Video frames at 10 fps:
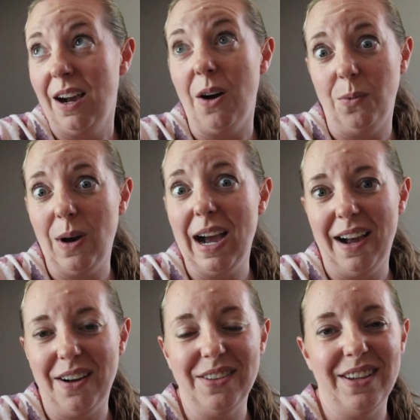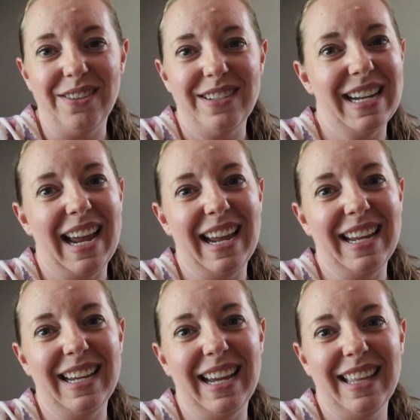a while the other
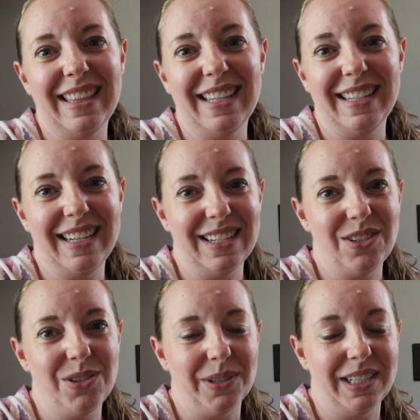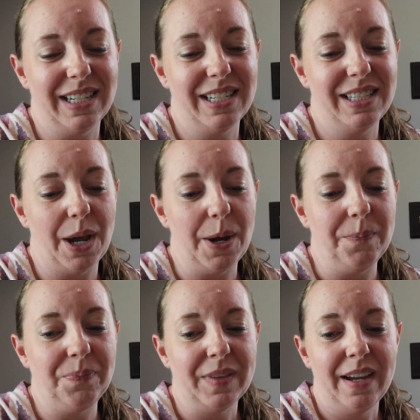day and then the kids joined us.
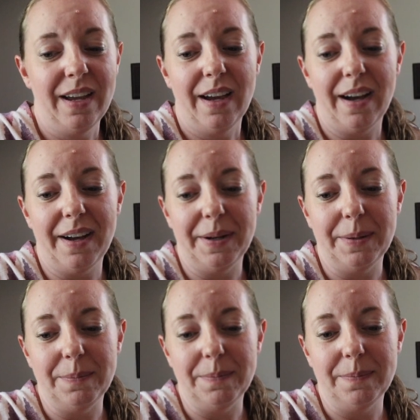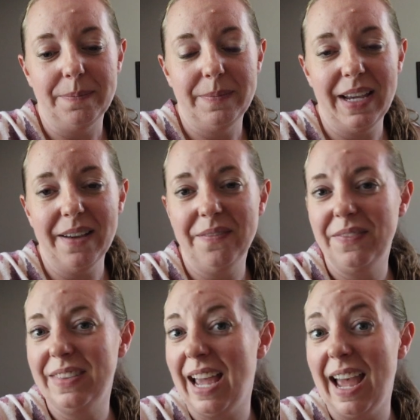So um, yeah,
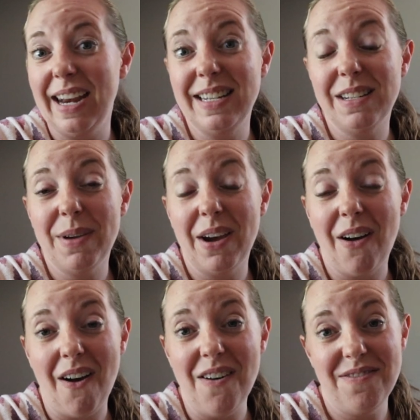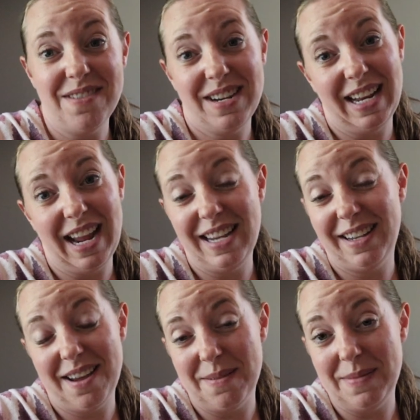that is about all for
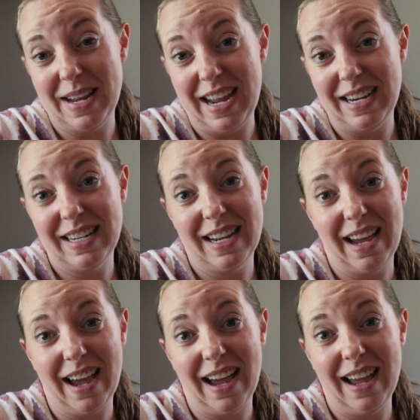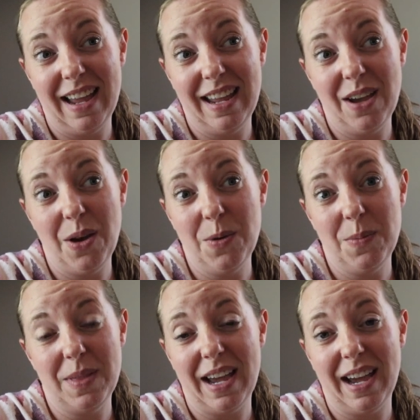today's update. I
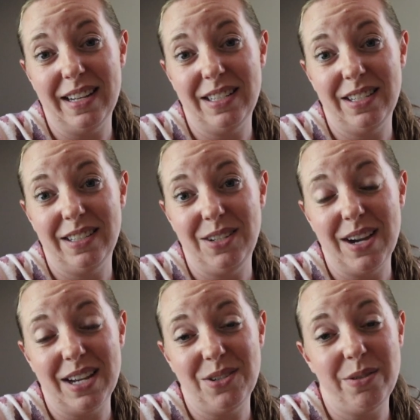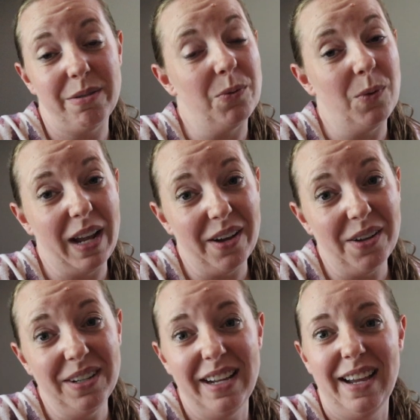hope that you guys are doing
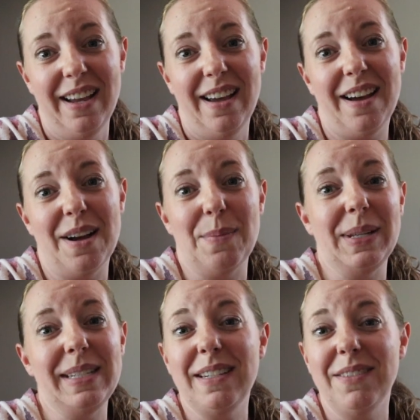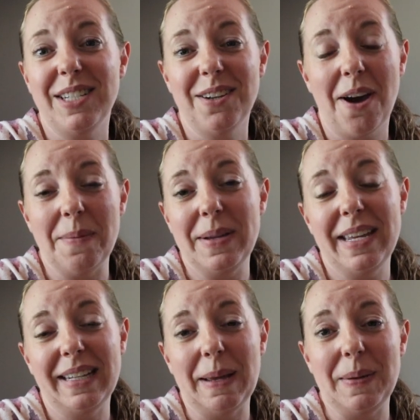well. Um, please leave us a
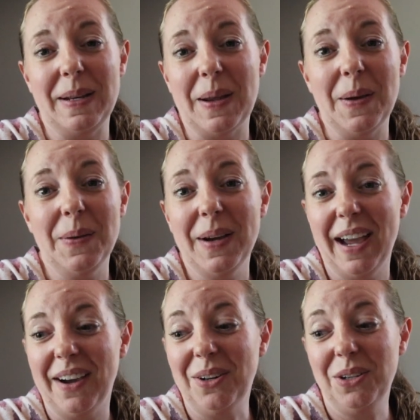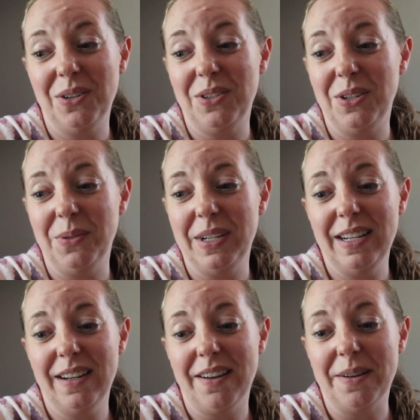comment and let me know how you're
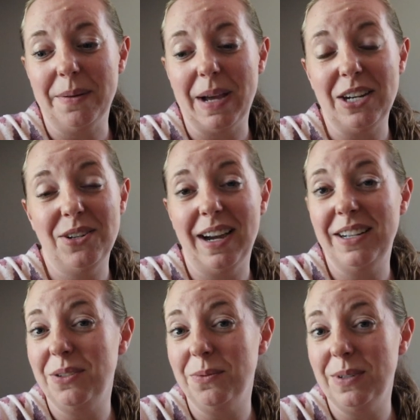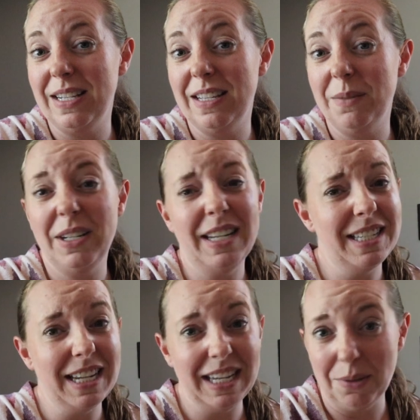doing. Um, I try to read them
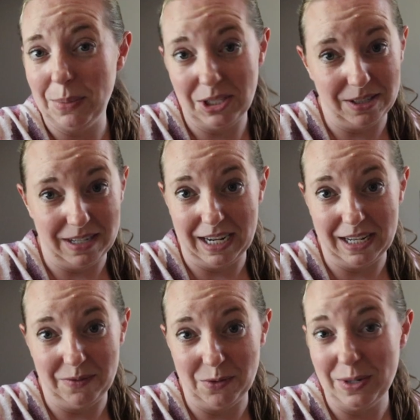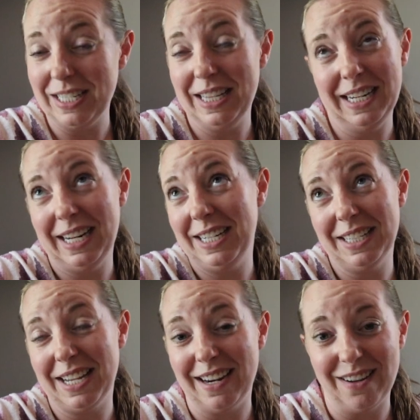unless I get a bunch of negative ones and then I
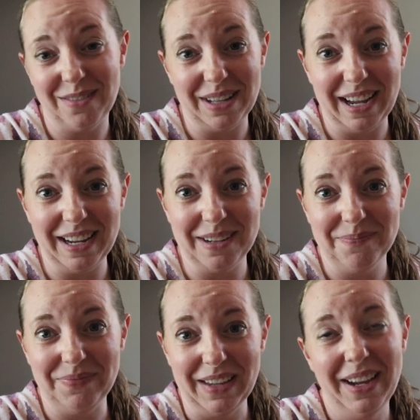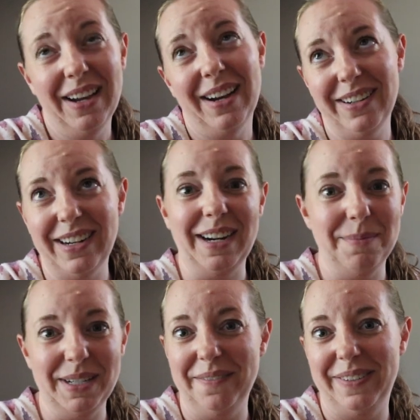just kind of like, all right,
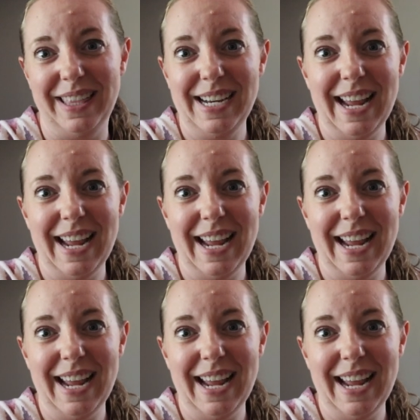I'm done for the